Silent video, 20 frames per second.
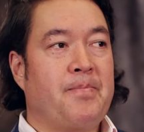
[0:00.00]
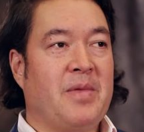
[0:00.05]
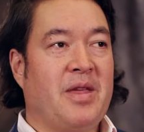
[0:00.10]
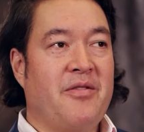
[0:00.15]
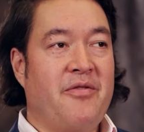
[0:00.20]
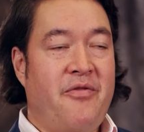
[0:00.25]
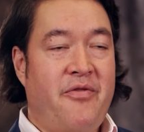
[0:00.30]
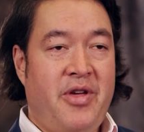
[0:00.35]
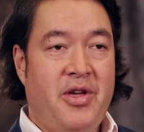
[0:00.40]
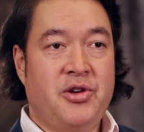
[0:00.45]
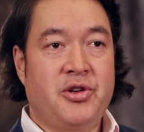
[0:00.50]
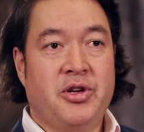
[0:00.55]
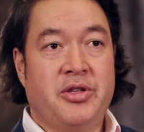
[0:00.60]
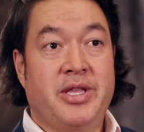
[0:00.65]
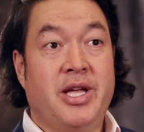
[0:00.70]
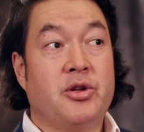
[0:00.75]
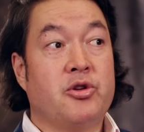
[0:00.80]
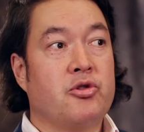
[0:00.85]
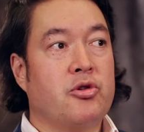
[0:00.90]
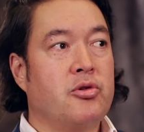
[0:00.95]
vision,
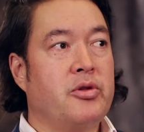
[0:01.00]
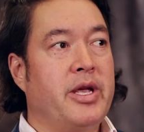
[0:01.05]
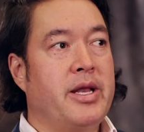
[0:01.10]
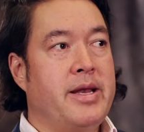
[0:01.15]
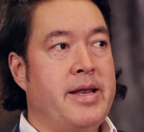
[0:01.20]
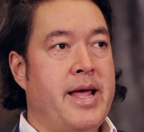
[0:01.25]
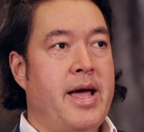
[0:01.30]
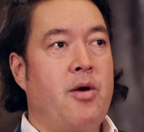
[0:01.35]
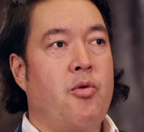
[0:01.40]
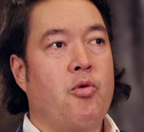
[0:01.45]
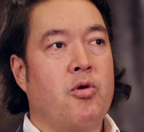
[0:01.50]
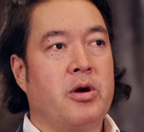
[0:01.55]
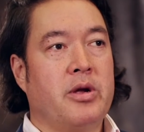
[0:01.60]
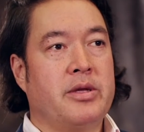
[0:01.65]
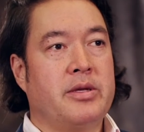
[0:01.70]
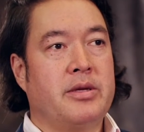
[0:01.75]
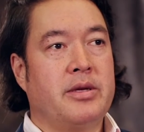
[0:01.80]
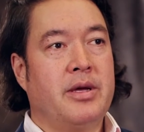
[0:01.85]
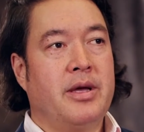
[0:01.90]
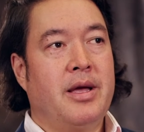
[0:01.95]
that truly
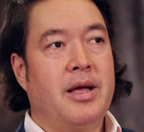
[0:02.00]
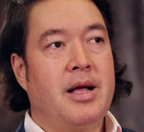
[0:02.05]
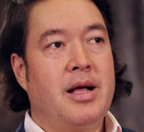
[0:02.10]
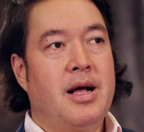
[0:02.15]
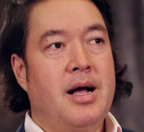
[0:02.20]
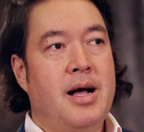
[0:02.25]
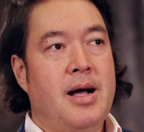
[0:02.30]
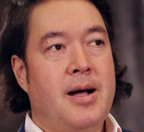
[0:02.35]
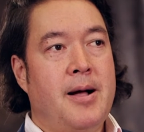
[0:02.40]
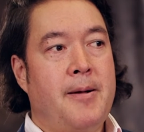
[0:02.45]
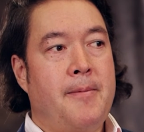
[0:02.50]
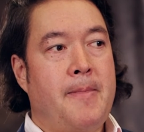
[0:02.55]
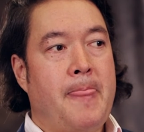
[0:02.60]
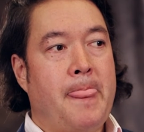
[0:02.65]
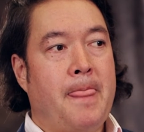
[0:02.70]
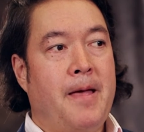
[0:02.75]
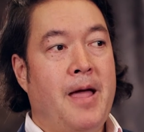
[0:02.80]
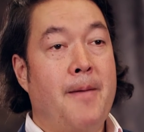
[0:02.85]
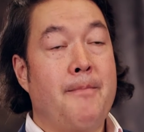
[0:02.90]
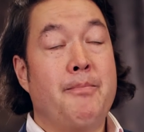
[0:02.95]
networked
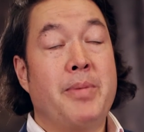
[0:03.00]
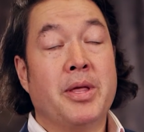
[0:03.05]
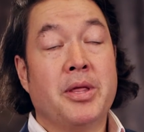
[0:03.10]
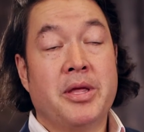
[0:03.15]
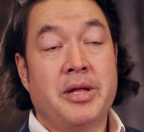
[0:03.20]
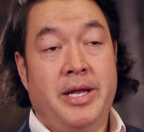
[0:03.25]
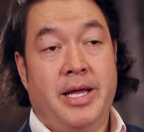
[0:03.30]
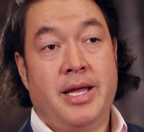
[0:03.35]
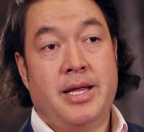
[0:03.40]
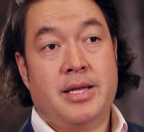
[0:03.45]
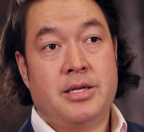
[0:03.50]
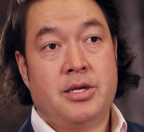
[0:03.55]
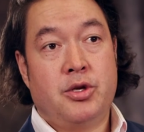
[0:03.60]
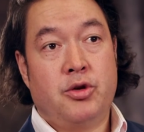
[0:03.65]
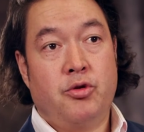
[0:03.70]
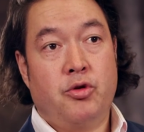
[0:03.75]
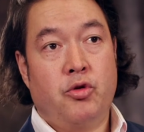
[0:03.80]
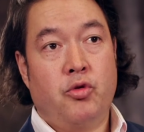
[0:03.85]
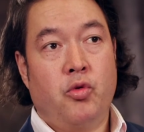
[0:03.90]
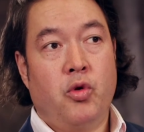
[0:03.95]
ability
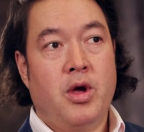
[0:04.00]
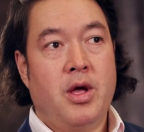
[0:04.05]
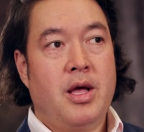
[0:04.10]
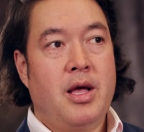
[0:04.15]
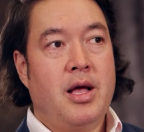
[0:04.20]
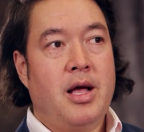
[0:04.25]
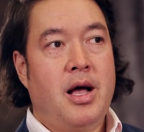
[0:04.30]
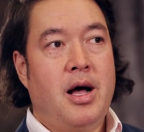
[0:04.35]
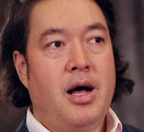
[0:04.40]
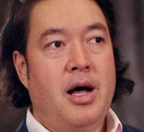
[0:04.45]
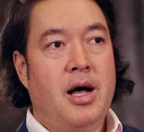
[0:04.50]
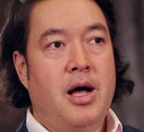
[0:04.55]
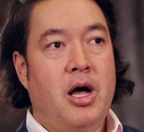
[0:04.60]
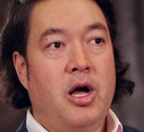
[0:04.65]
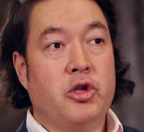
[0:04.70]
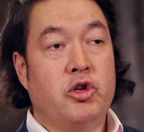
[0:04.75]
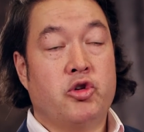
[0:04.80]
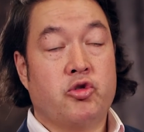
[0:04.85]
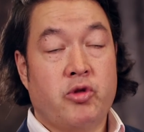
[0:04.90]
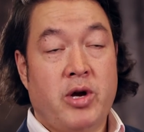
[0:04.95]
to
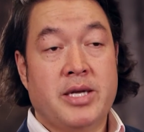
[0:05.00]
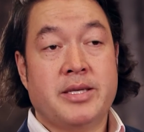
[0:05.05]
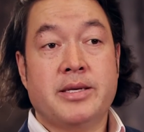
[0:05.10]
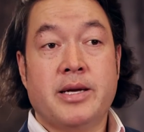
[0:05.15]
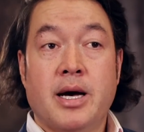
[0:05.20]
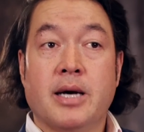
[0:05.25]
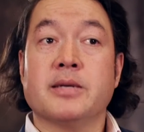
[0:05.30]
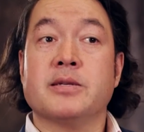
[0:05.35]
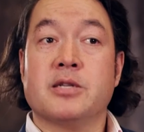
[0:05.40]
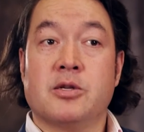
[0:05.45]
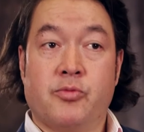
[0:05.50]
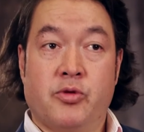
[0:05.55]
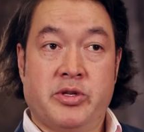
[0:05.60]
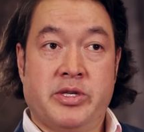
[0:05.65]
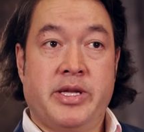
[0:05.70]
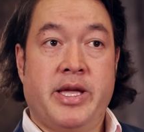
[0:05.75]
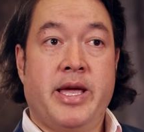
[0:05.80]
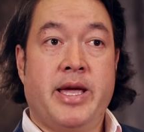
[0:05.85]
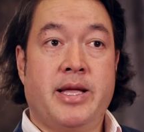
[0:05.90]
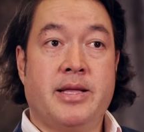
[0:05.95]
address
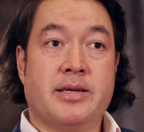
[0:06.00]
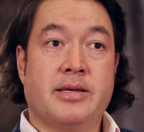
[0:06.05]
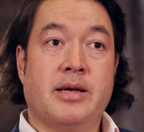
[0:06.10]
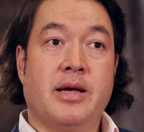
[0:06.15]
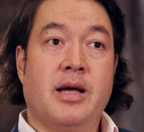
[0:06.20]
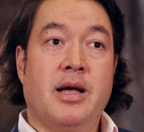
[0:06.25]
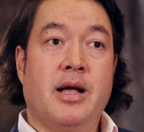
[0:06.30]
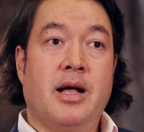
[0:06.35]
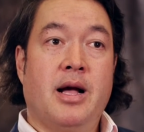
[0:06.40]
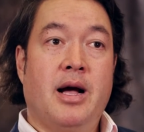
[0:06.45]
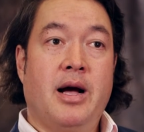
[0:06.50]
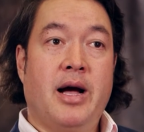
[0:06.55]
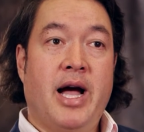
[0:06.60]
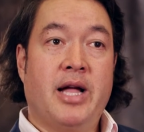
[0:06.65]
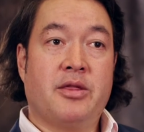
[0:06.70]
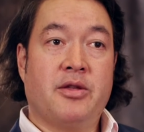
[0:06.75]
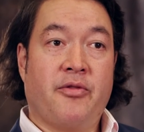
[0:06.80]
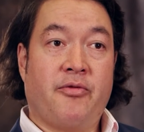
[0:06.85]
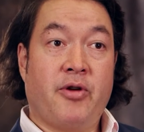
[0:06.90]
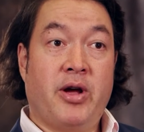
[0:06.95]
customers' needs
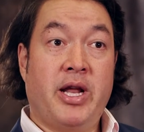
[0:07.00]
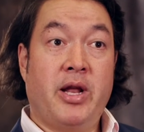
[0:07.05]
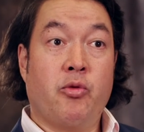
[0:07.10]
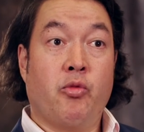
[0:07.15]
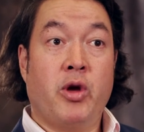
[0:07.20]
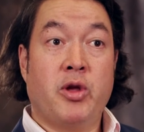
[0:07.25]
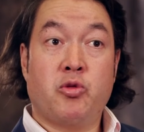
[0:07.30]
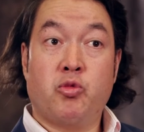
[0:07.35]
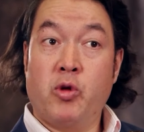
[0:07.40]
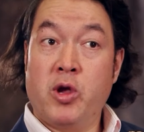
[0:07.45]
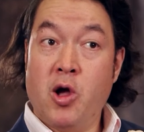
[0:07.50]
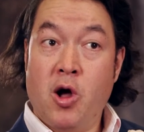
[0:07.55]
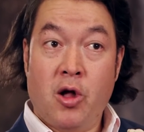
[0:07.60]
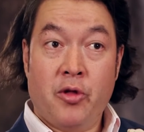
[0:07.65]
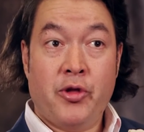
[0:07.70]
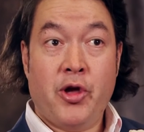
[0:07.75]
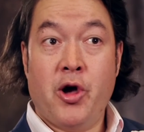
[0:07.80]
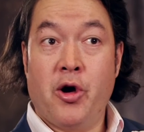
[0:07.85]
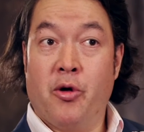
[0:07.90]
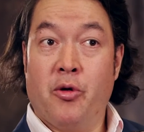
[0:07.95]
at the front end, which we
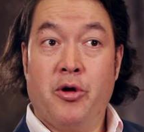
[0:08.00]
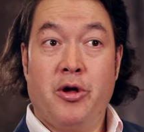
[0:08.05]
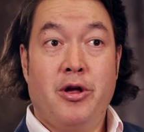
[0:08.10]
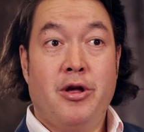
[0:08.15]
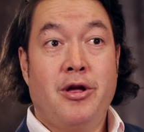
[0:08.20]
all know.